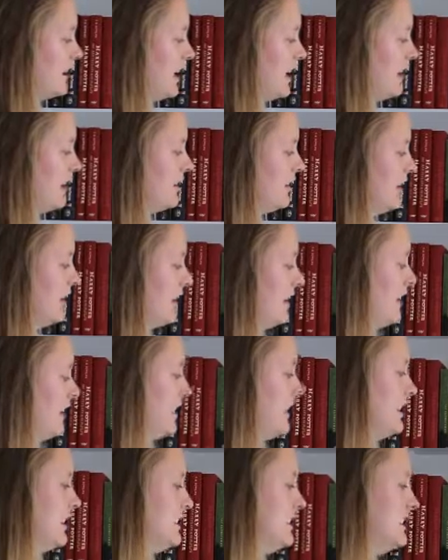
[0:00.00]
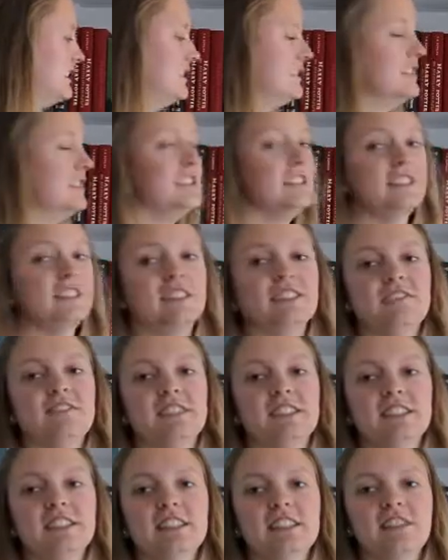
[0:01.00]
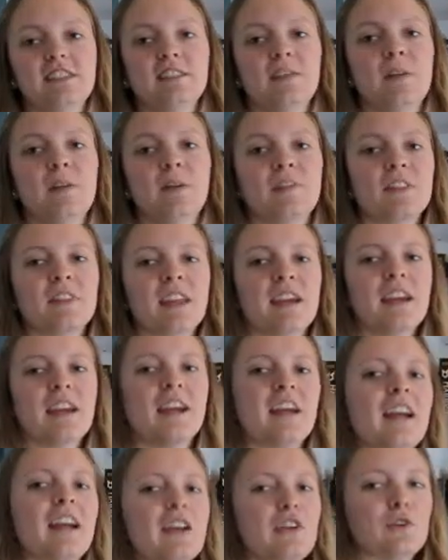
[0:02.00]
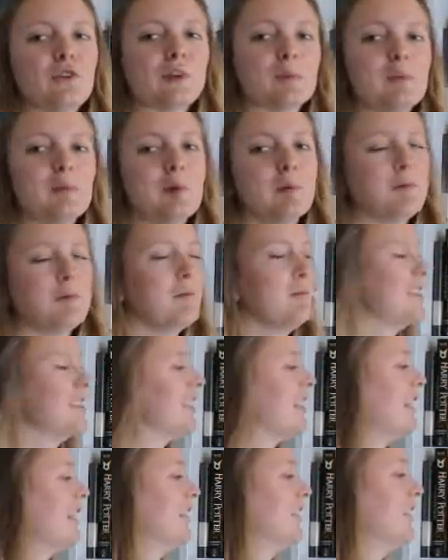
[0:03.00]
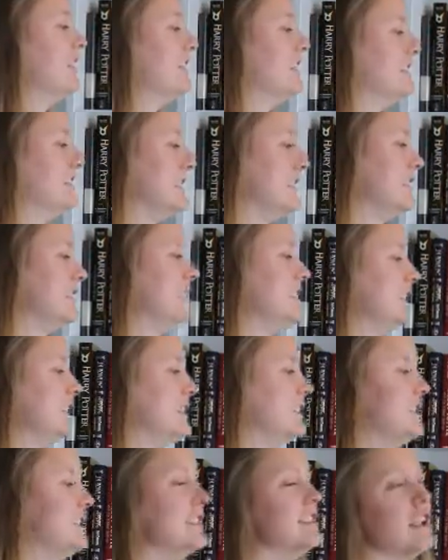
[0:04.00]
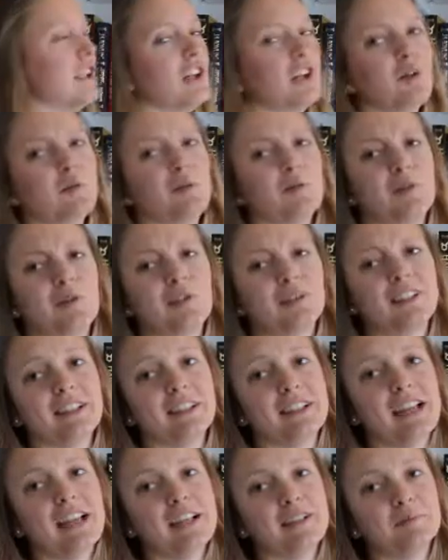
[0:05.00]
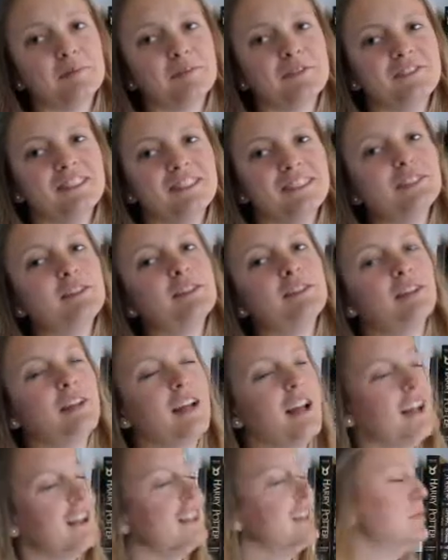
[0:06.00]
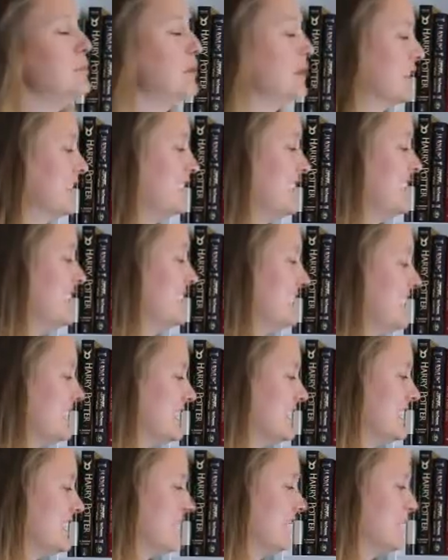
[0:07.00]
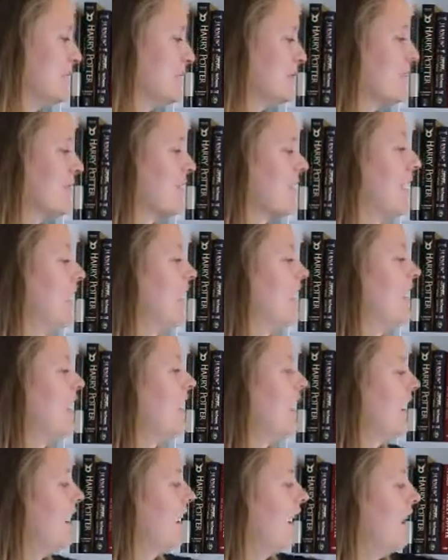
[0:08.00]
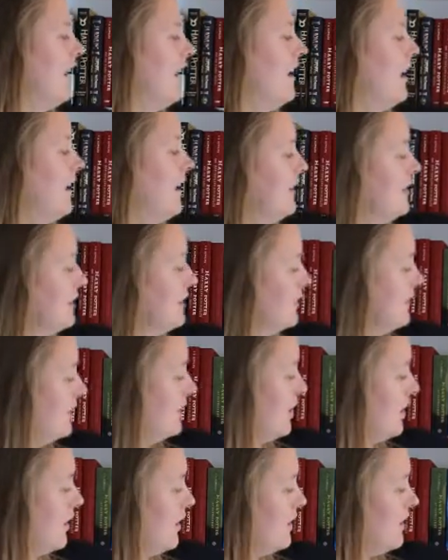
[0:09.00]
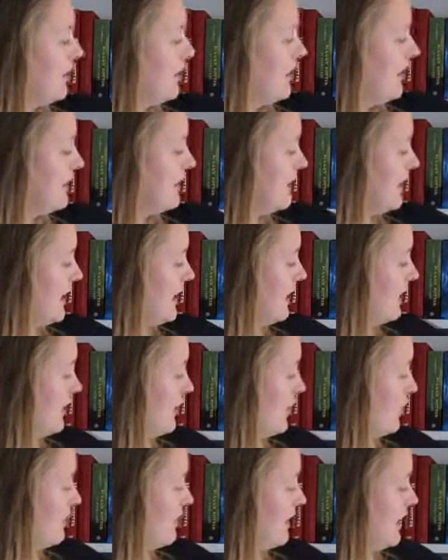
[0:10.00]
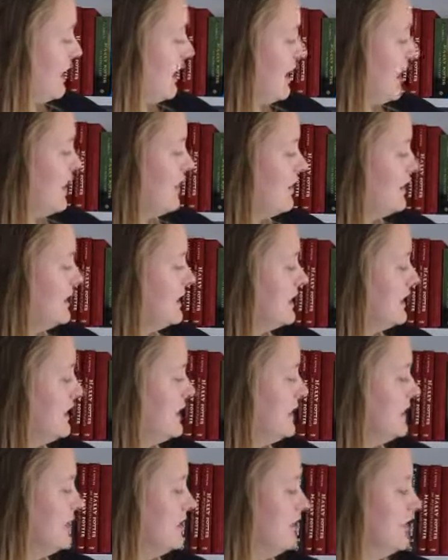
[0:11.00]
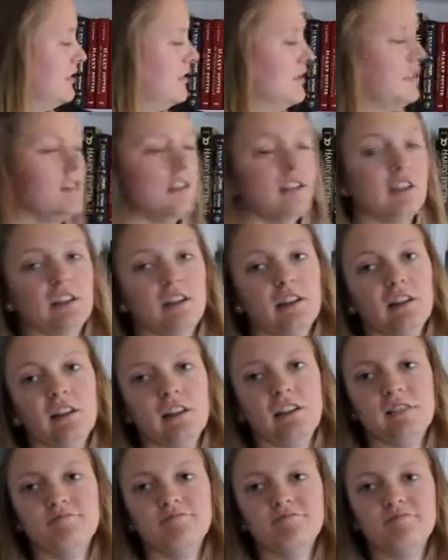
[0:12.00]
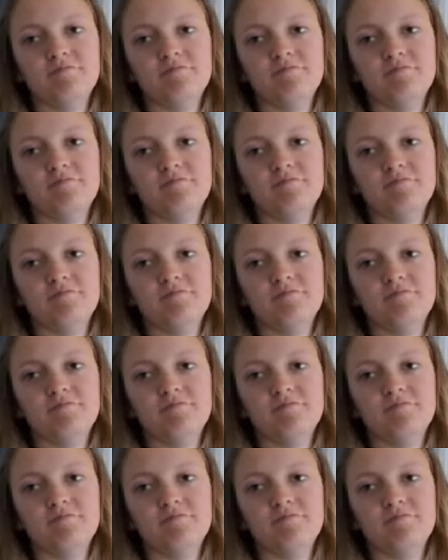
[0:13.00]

the end here is DVDs. You can probably tell that this is a lot more than 8 movies. It's because it's 16. At the end over here is the